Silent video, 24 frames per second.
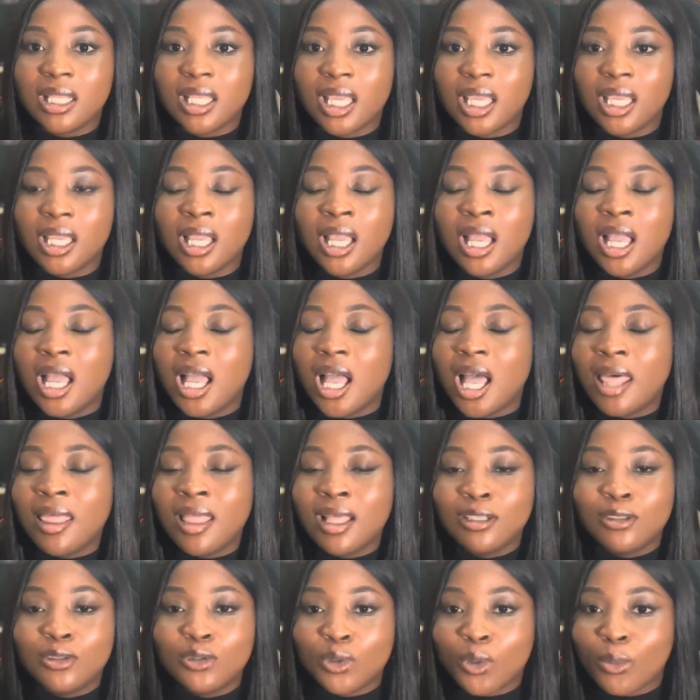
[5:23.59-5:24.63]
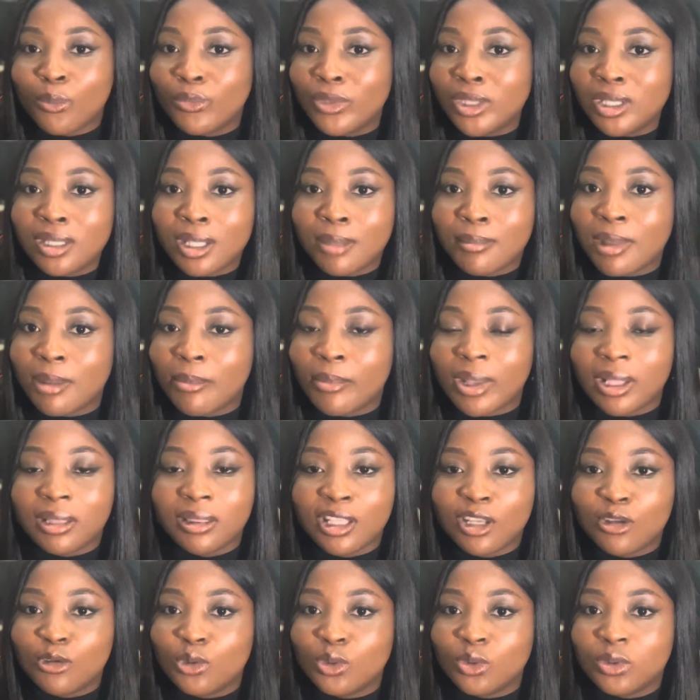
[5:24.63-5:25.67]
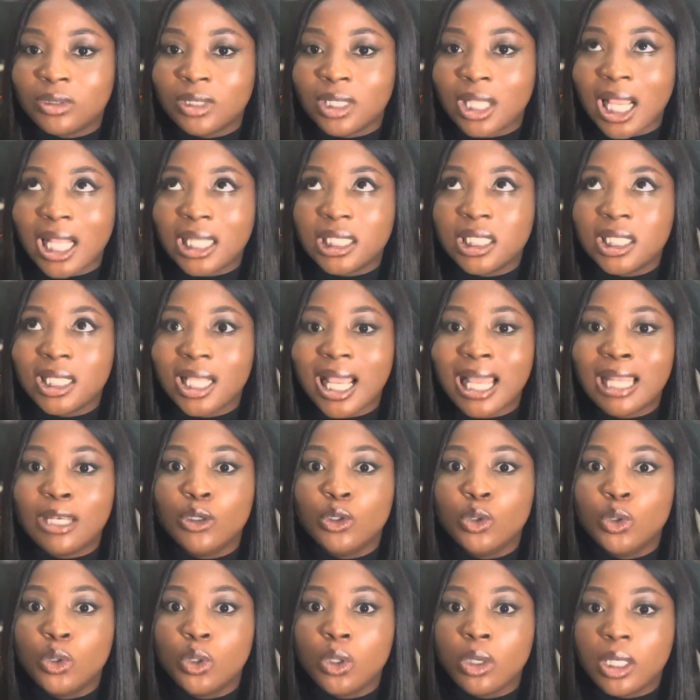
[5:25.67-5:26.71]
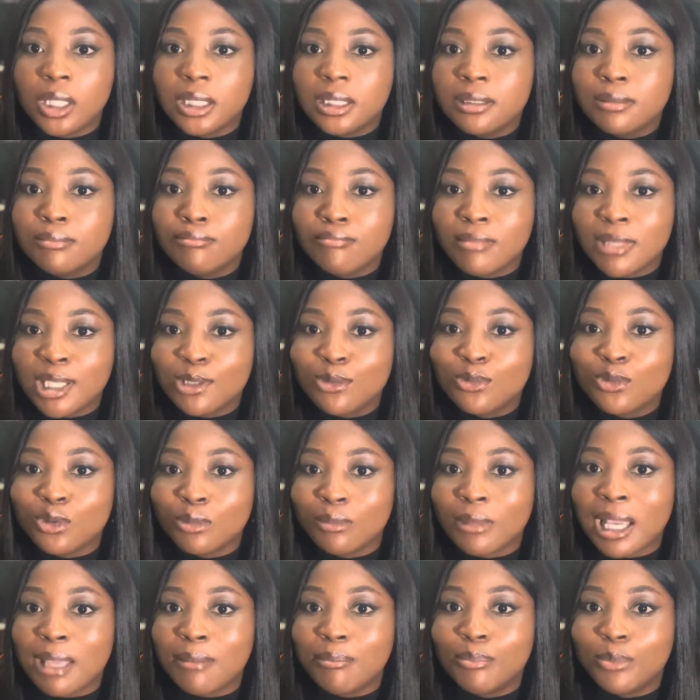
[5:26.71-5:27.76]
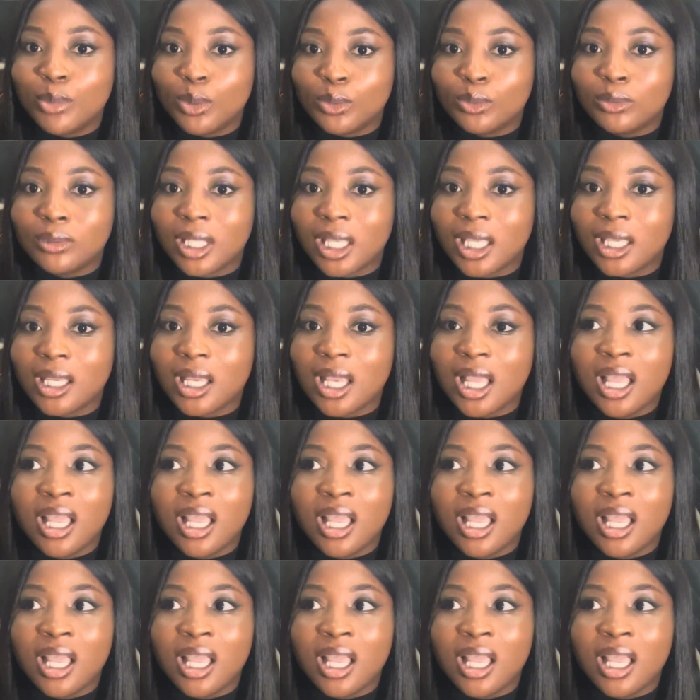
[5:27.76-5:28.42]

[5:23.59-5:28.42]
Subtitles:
Like, and that's something that my partner does and it annoys me to my bone. Like,